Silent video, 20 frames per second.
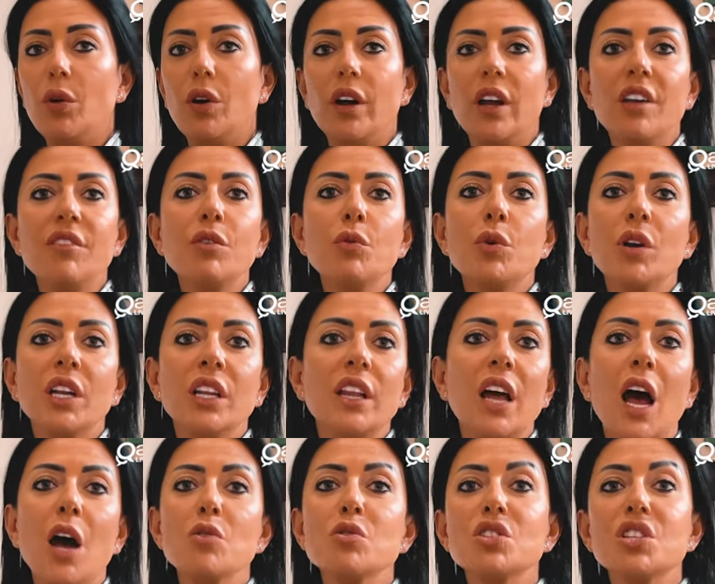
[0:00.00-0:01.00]
everyone in the
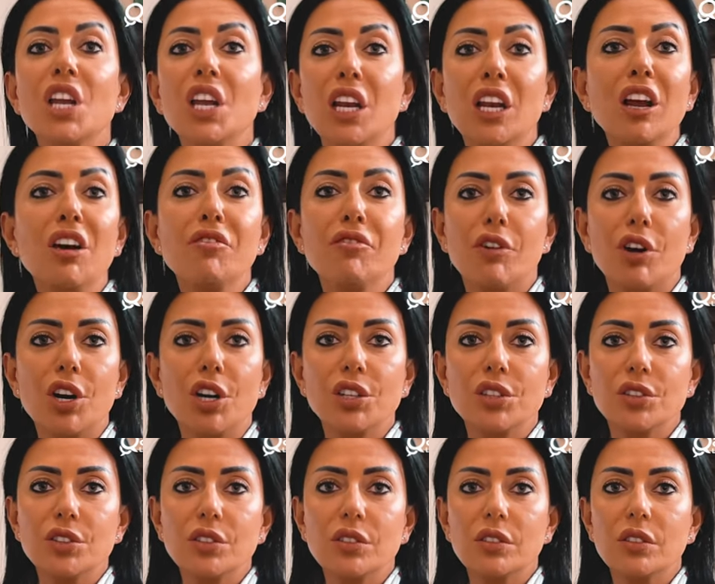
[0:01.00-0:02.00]
house, they love
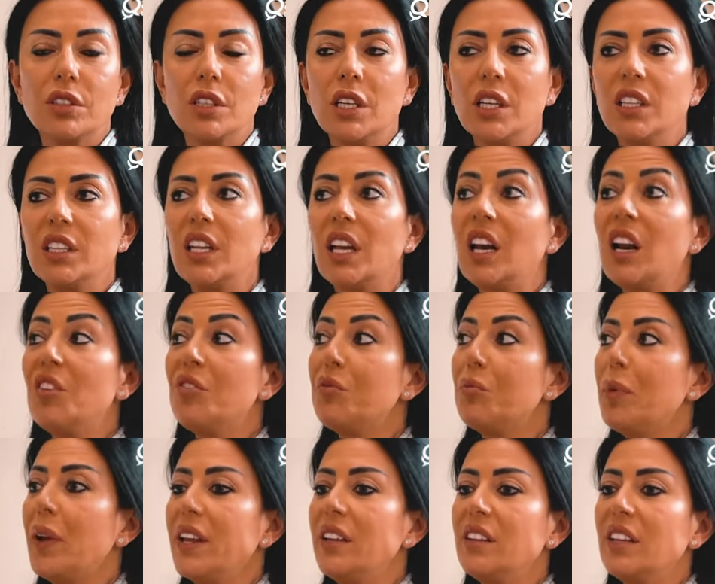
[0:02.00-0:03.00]
art. They love
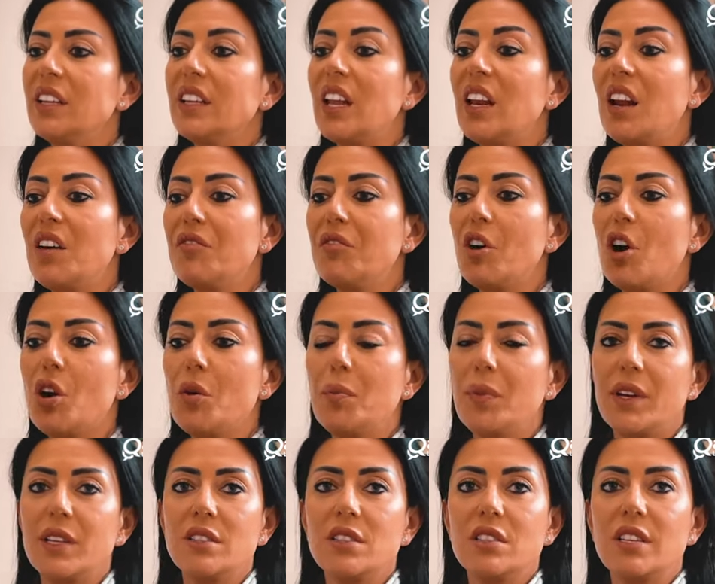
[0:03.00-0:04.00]
painting, they love
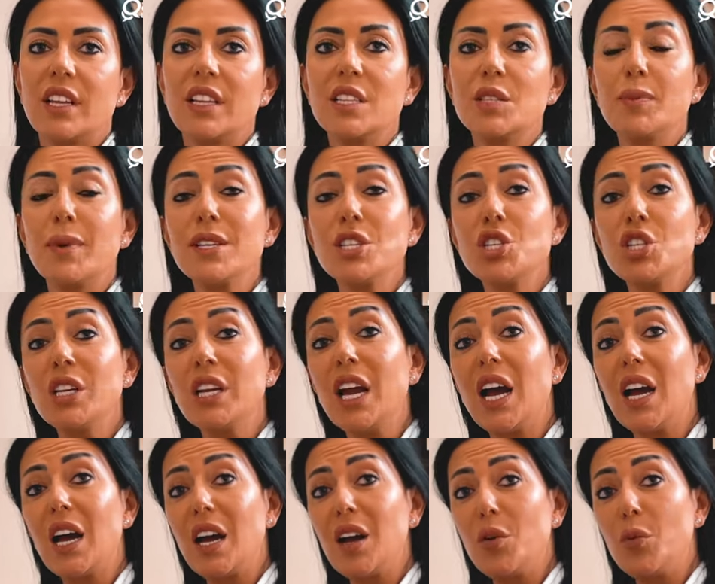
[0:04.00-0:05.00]
carpets, and especially
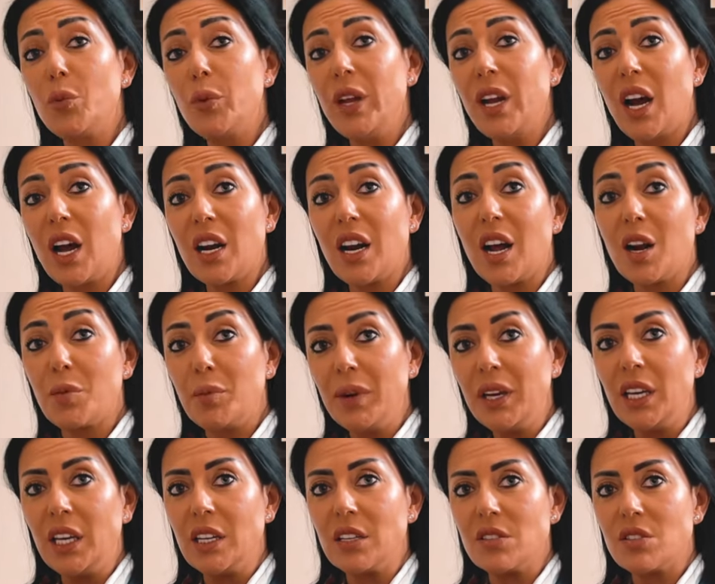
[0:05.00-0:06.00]
we are
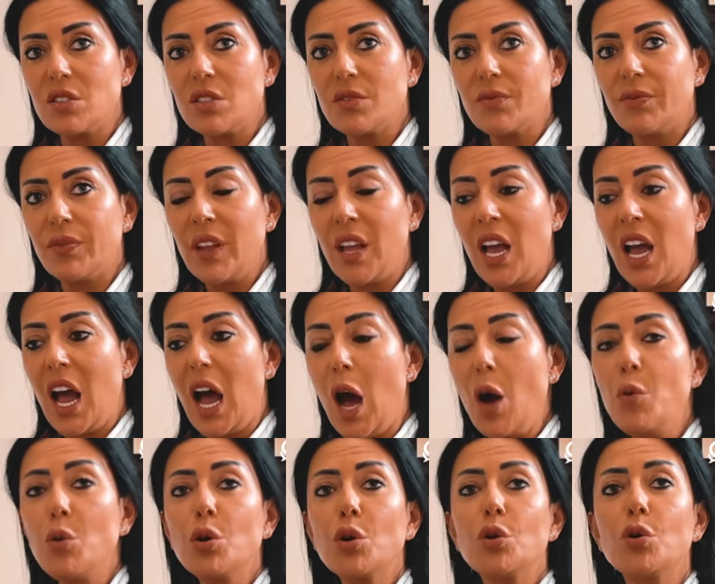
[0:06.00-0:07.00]
Armenians.
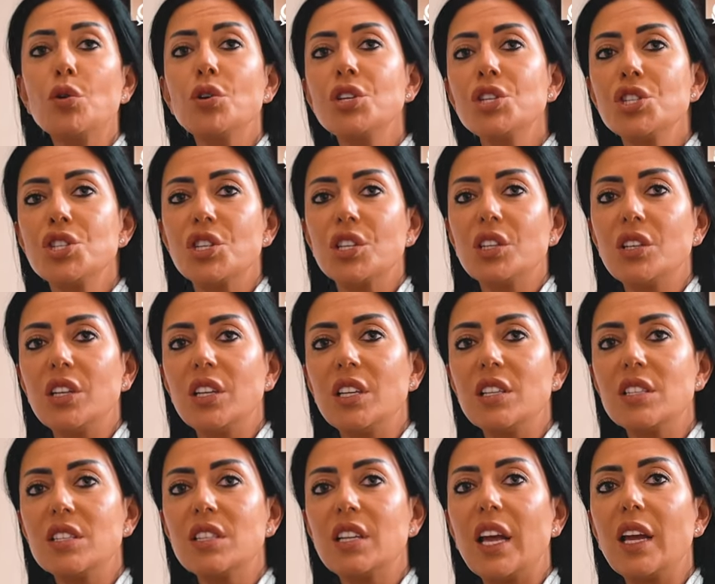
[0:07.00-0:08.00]
Our origin,
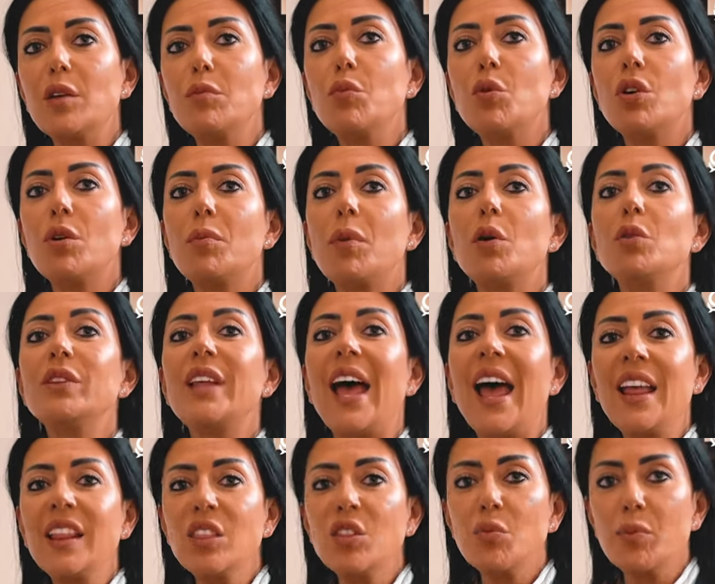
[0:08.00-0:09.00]
it's like more about
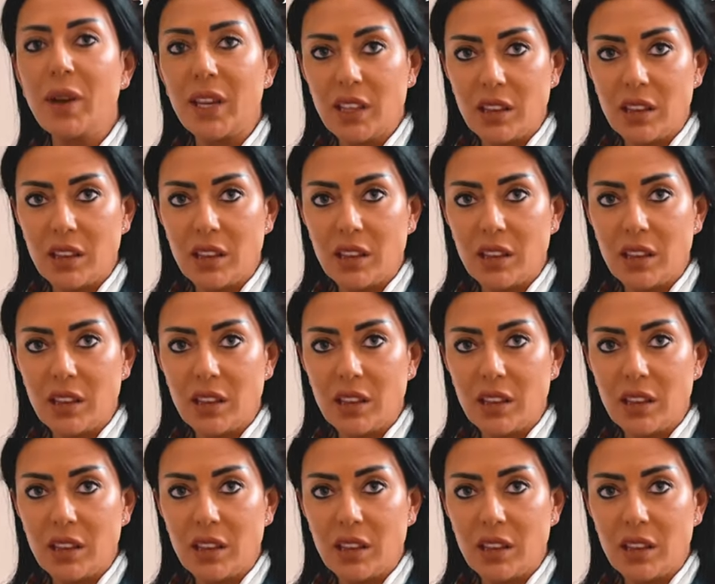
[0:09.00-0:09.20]
handmade